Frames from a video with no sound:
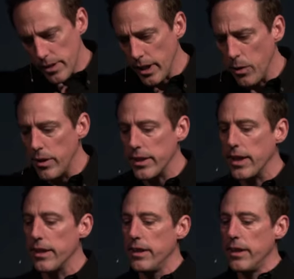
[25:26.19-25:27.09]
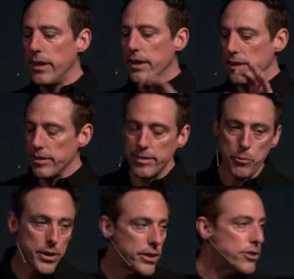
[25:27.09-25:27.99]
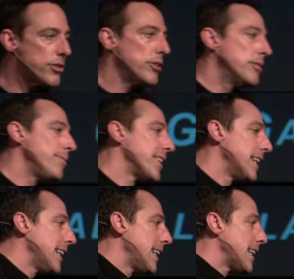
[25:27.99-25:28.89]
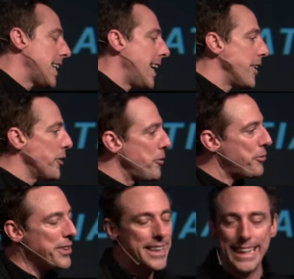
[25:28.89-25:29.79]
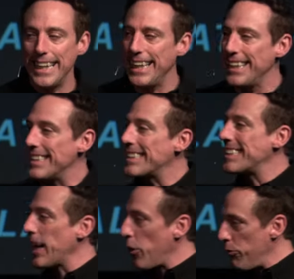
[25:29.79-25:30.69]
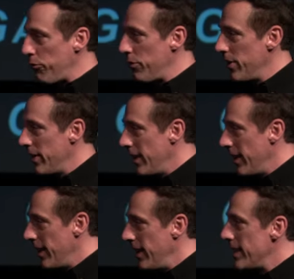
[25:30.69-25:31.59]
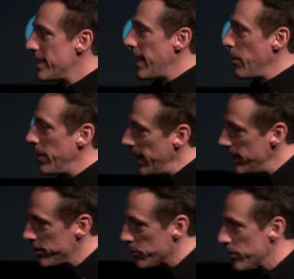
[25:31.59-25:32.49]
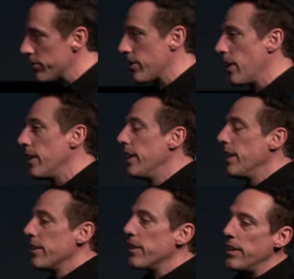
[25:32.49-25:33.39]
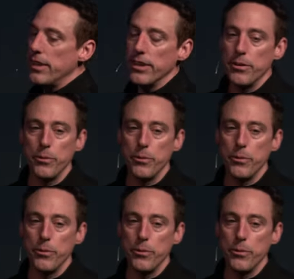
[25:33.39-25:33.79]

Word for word: I want to kind of listen. We're going to do kind of a self examination. We're going to start the year